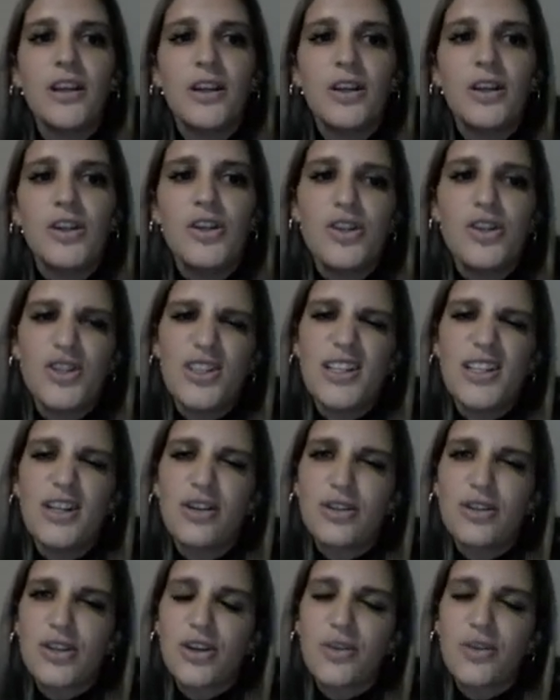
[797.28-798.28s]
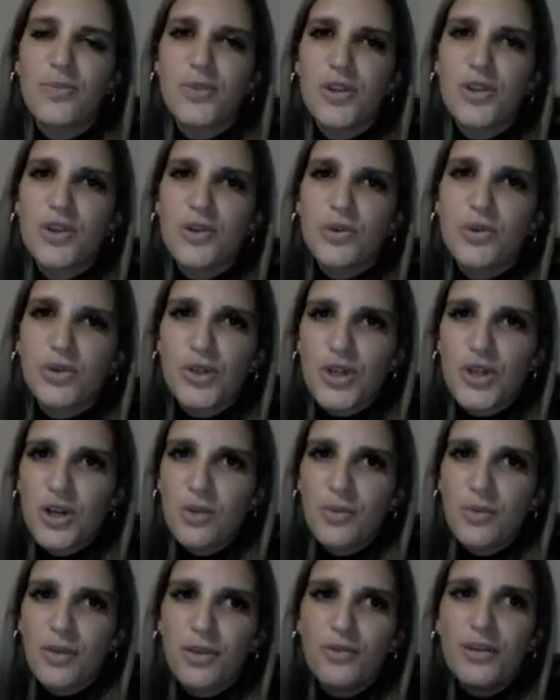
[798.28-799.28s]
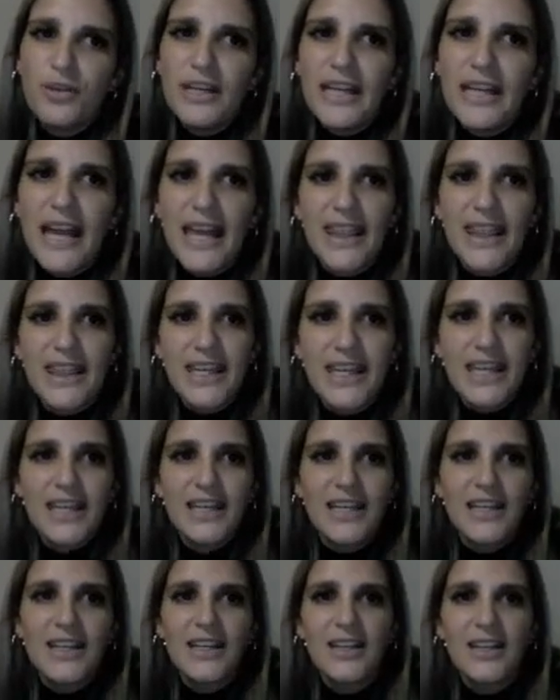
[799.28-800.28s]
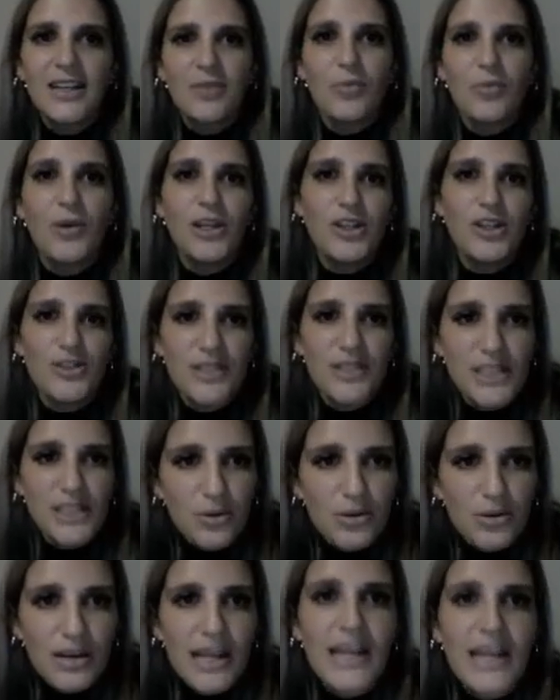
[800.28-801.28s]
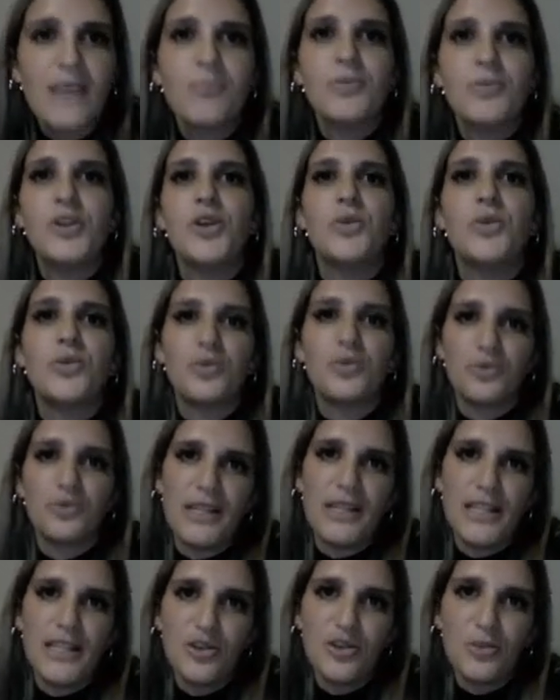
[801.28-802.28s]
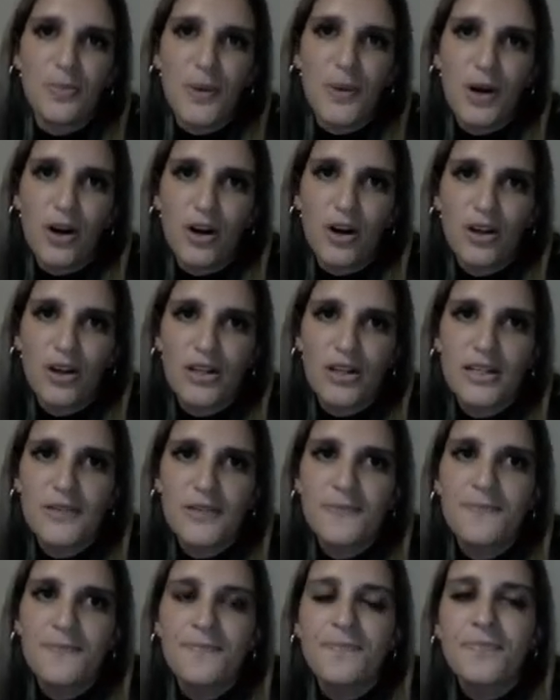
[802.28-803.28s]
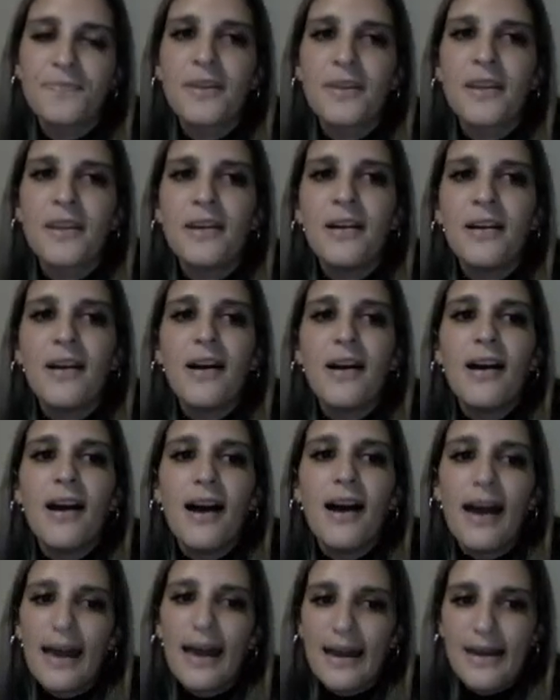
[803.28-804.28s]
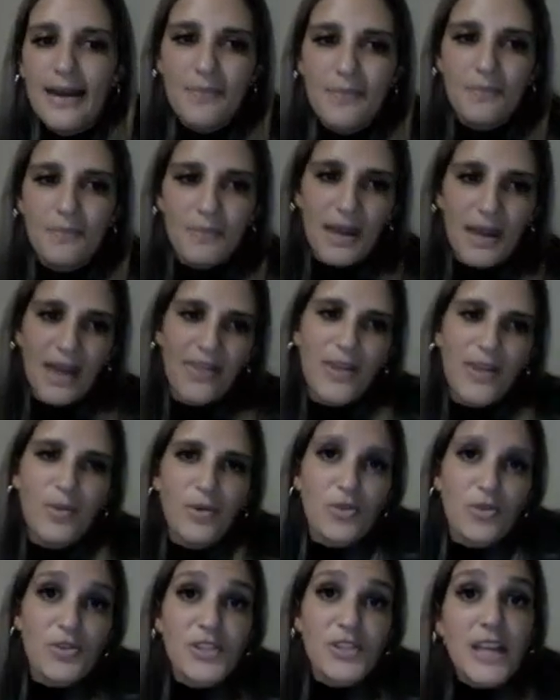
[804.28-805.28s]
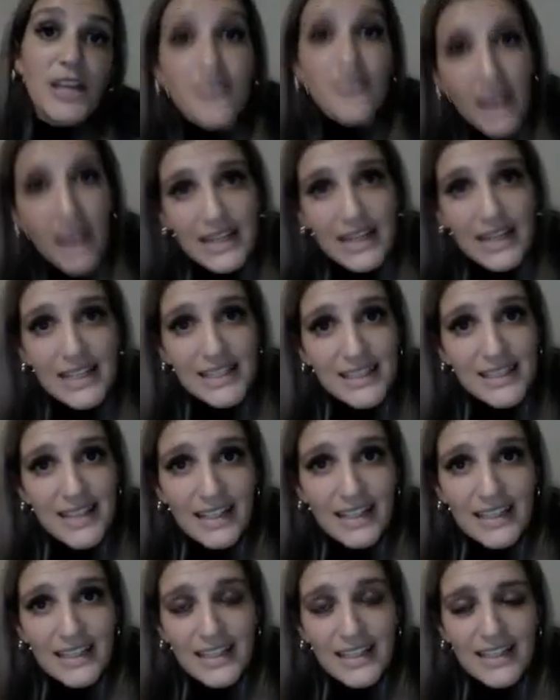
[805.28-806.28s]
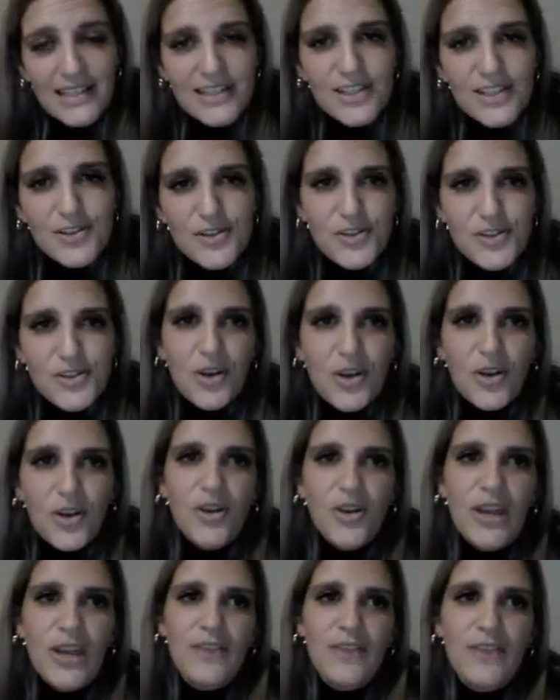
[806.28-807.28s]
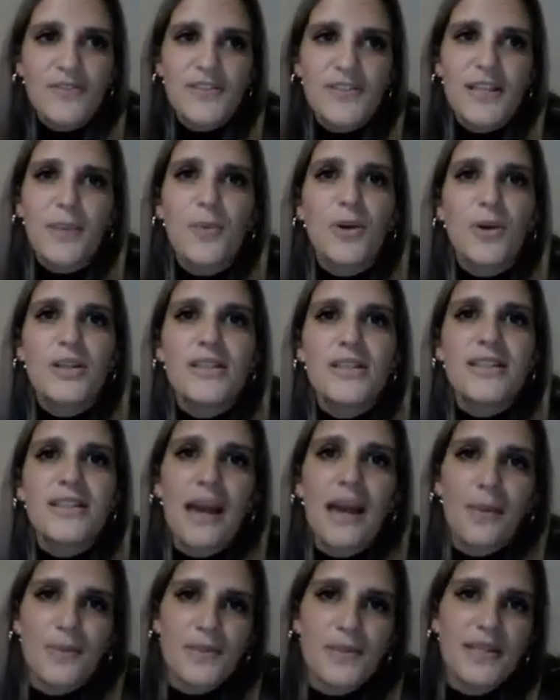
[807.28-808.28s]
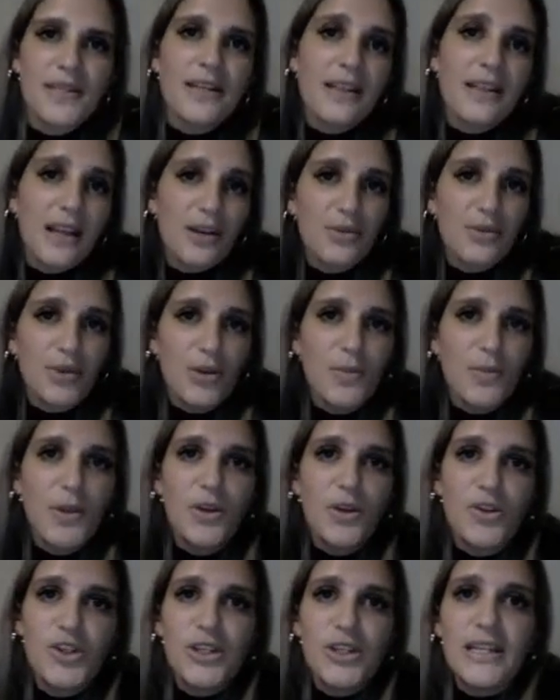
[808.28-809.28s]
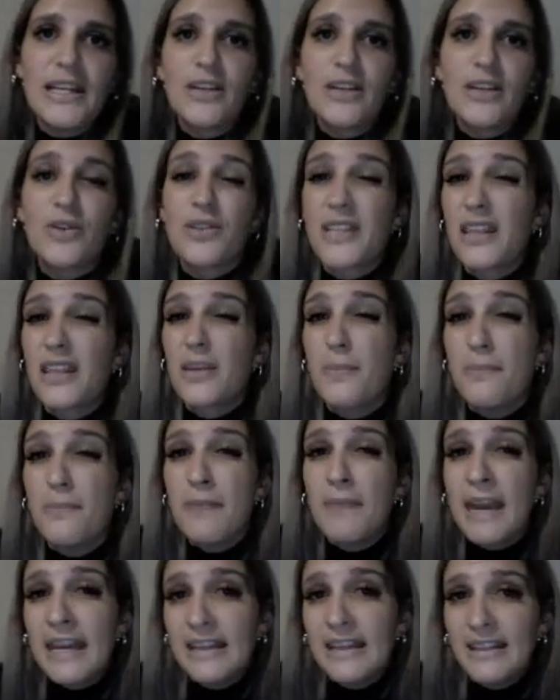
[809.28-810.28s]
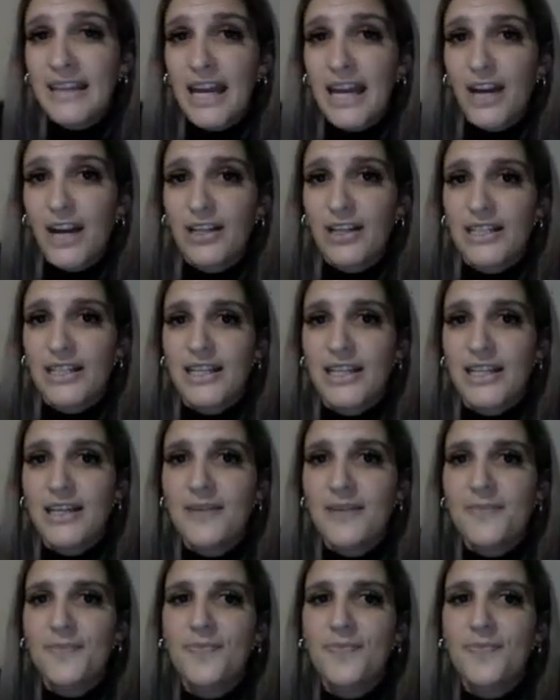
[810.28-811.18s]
usually in term 2 or term 3, and then when you see your name, you will read your part. And then we also have understudies. So if someone's absent, like Romeo and Juliet, because they're the main character,